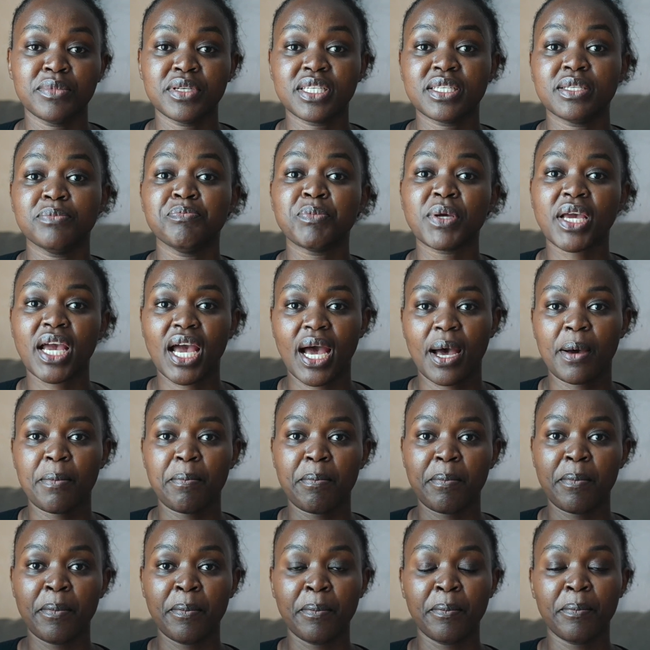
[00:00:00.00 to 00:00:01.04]
me
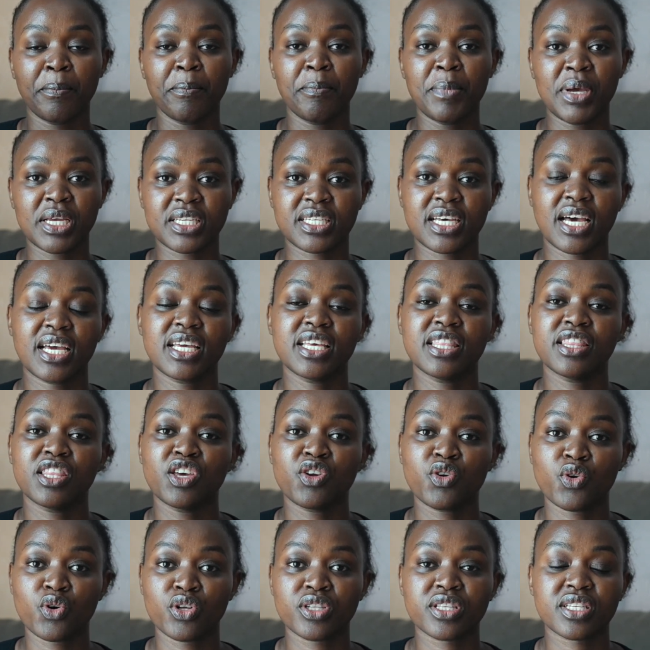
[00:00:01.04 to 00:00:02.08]
become better in
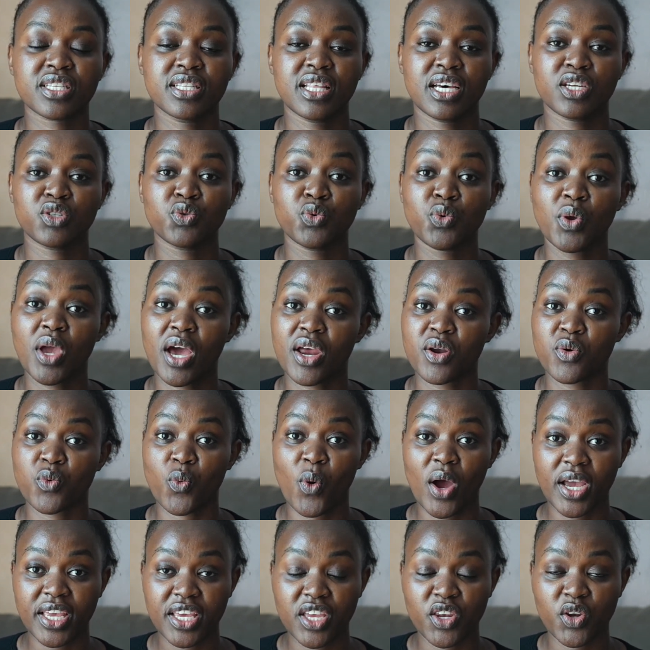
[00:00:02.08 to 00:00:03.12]
the roles that we are
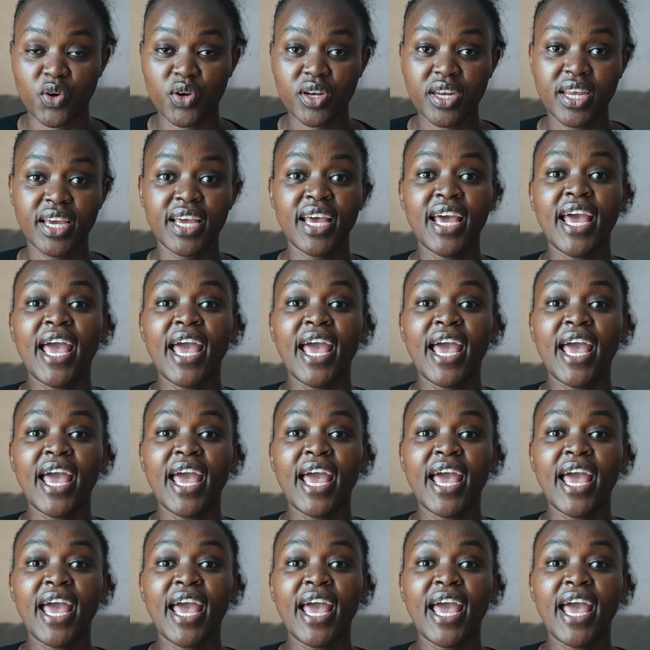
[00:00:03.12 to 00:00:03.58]
working on